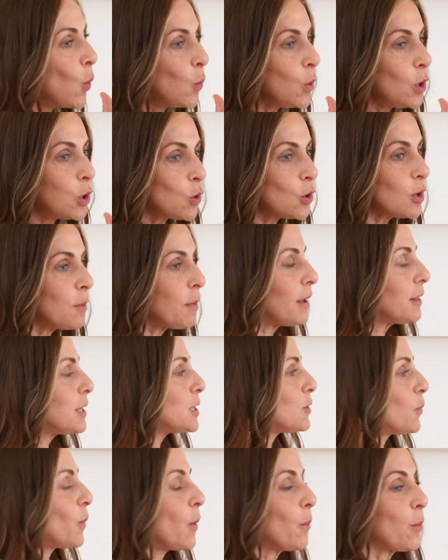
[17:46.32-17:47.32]
We learn about
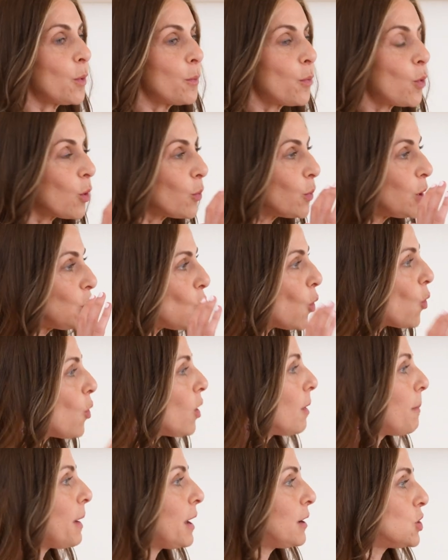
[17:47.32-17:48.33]
this from when we're born. We know
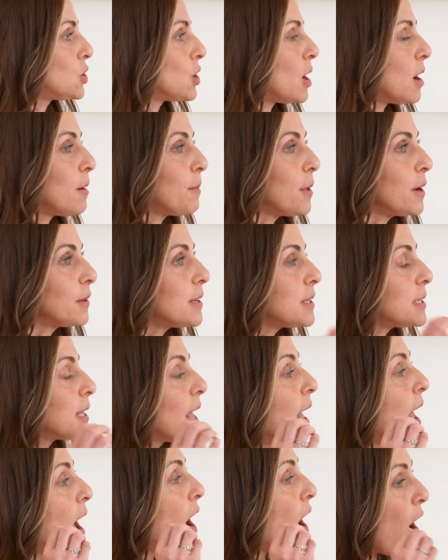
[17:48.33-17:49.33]
all about Hashgacha Pratis.
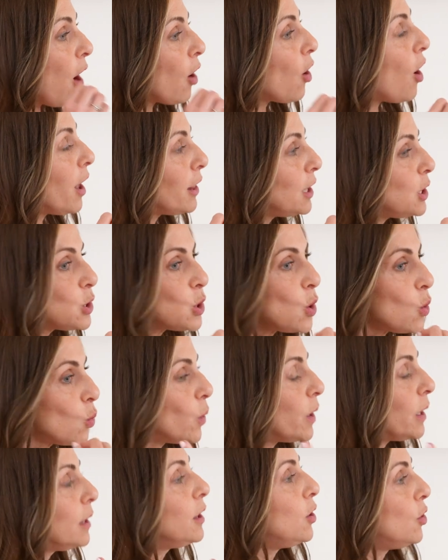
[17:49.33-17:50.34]
Our godly soul
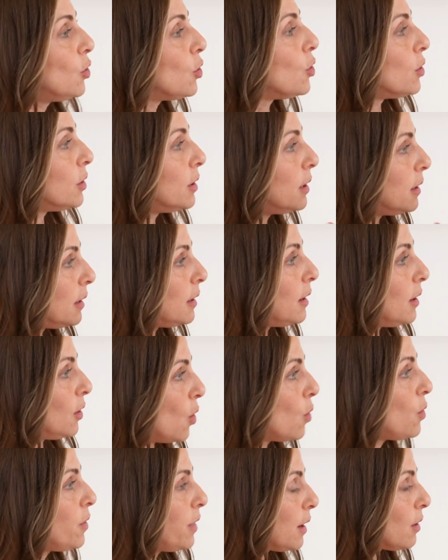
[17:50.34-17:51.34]
really could
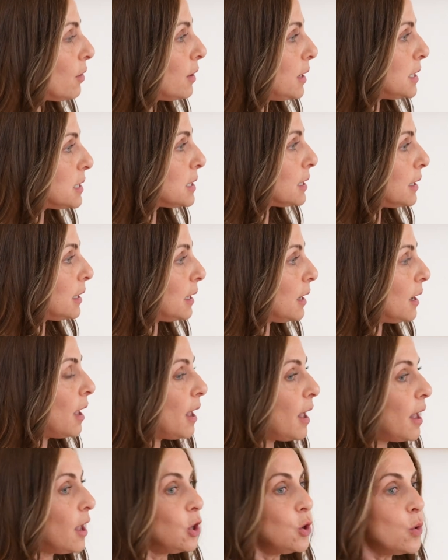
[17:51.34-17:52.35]
go there easily.
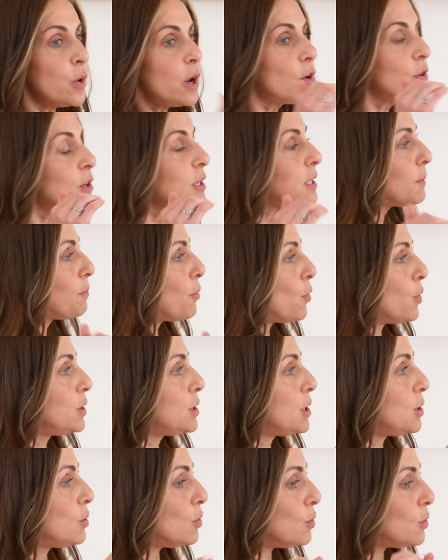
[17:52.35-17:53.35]
You hear
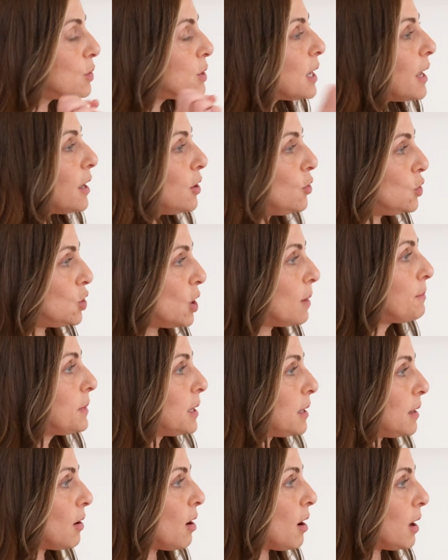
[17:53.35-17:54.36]
disappointing news, you jump
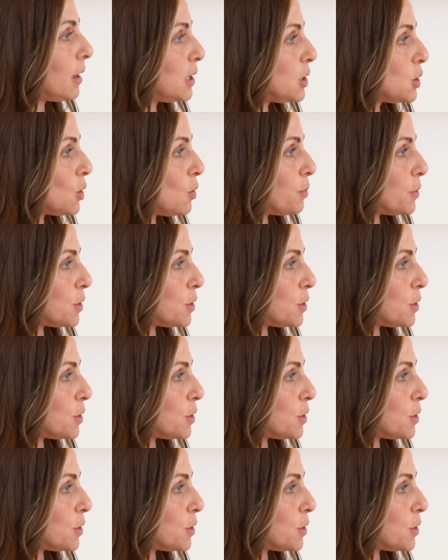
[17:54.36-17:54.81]
to the godly soul